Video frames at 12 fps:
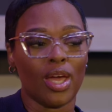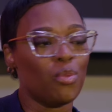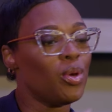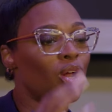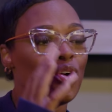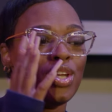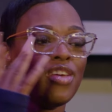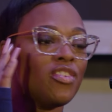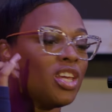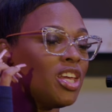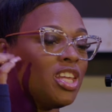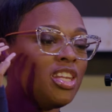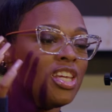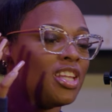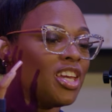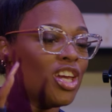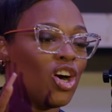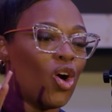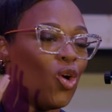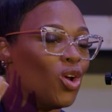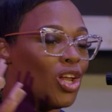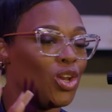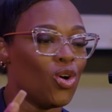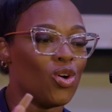And we don't need to hear
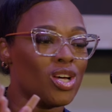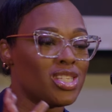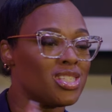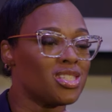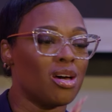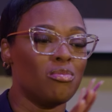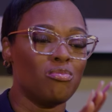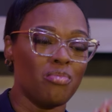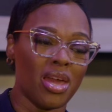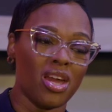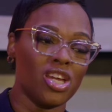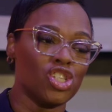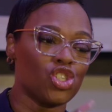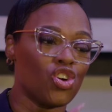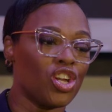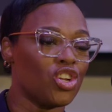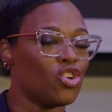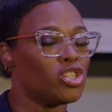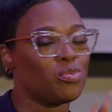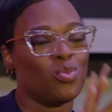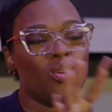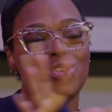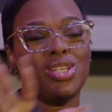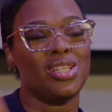all the noise. Some may enjoy the noise.
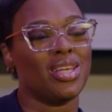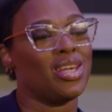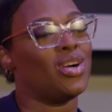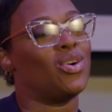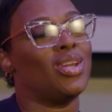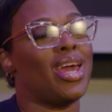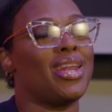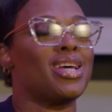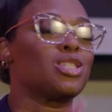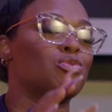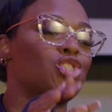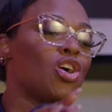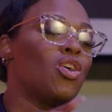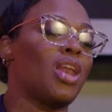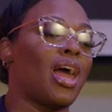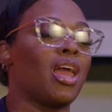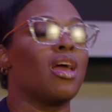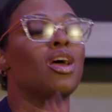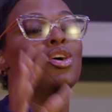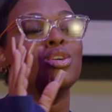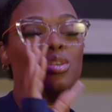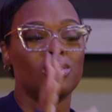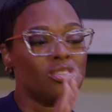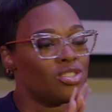We don't need to hear all that. That's what y'all like.
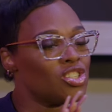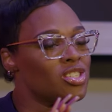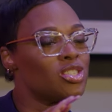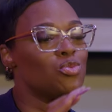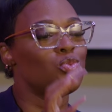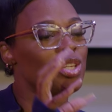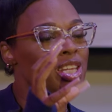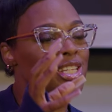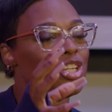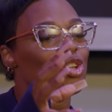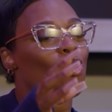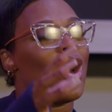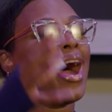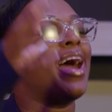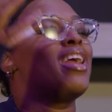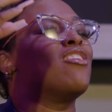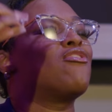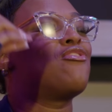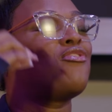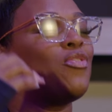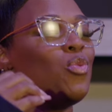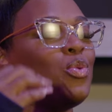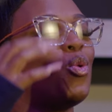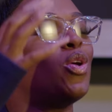And just, we need to know how it,
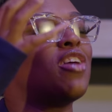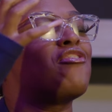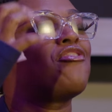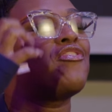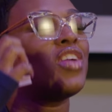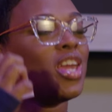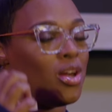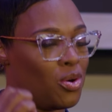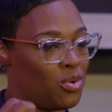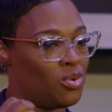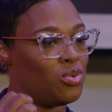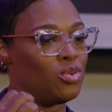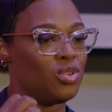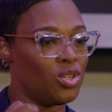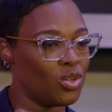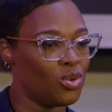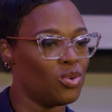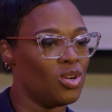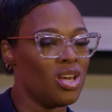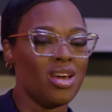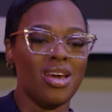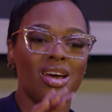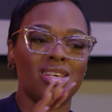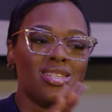we want to feel, you know.
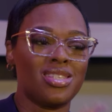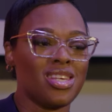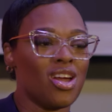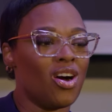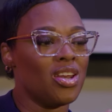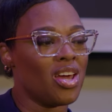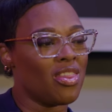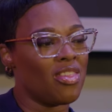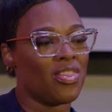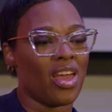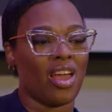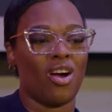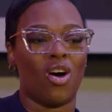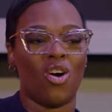See, another thing.